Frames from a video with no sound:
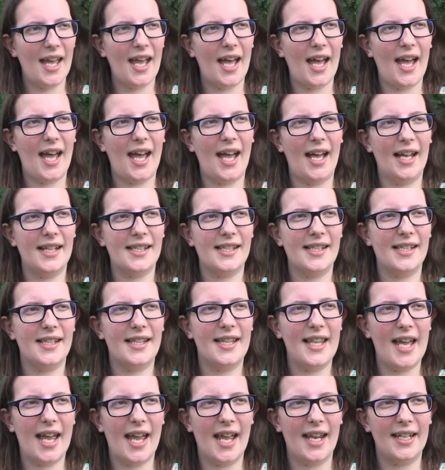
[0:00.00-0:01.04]
and
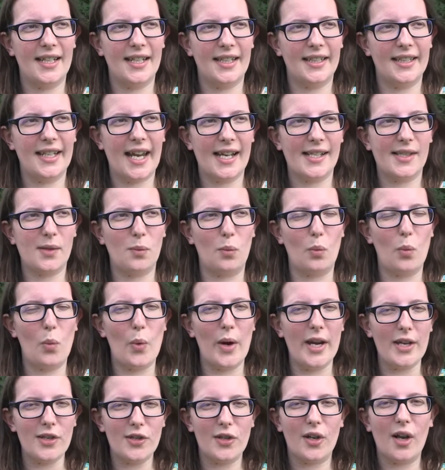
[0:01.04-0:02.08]
then guess
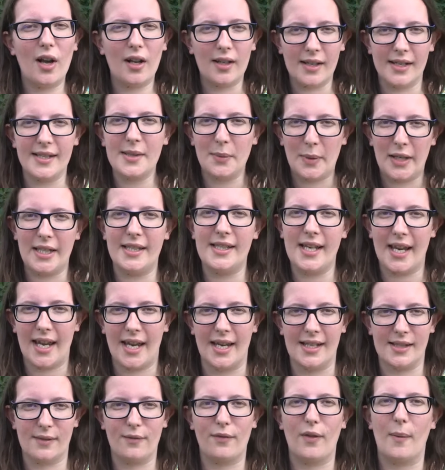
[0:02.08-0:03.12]
which colour sweet it
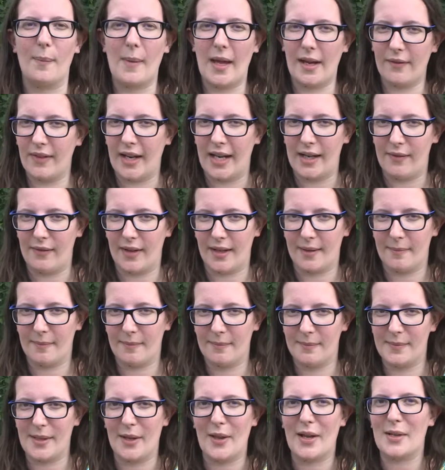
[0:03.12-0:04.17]
is from that flavour.
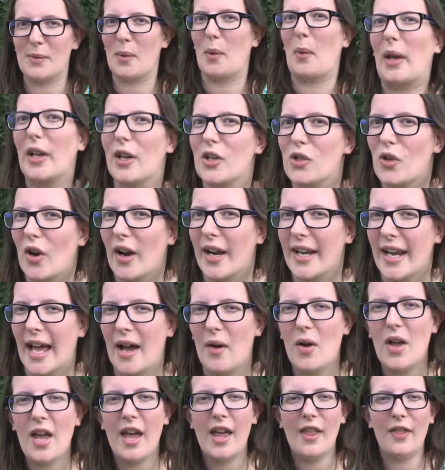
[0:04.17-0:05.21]
So that's what we're going to try
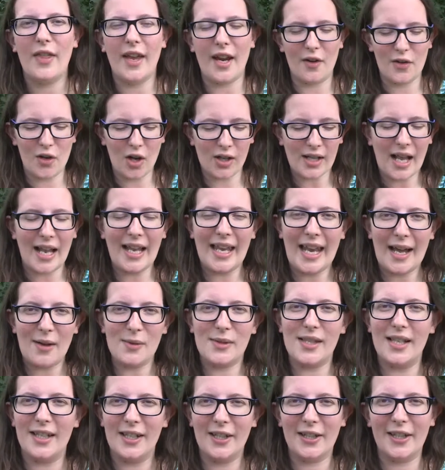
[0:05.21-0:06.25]
now. They are not
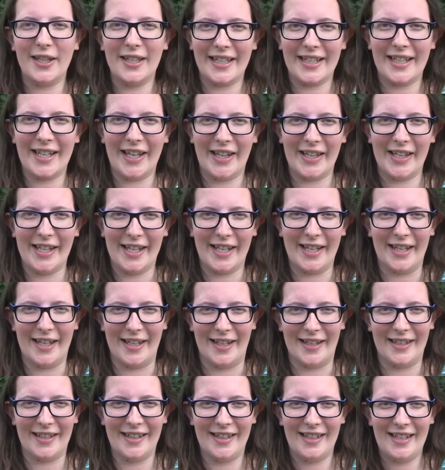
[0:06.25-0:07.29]
allowed to look at the
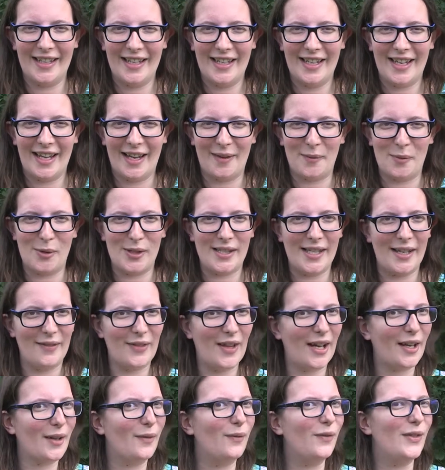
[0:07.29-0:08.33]
colour, and we'll see if
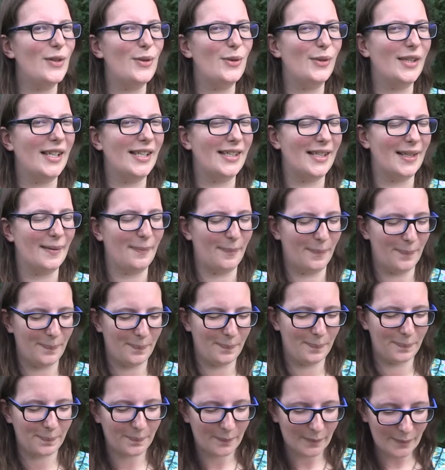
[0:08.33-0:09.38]
that confuses them.
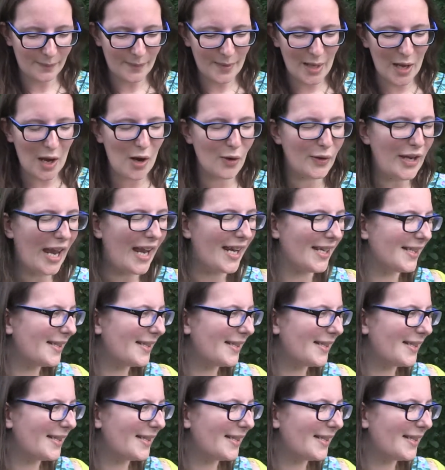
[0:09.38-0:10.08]
Okay,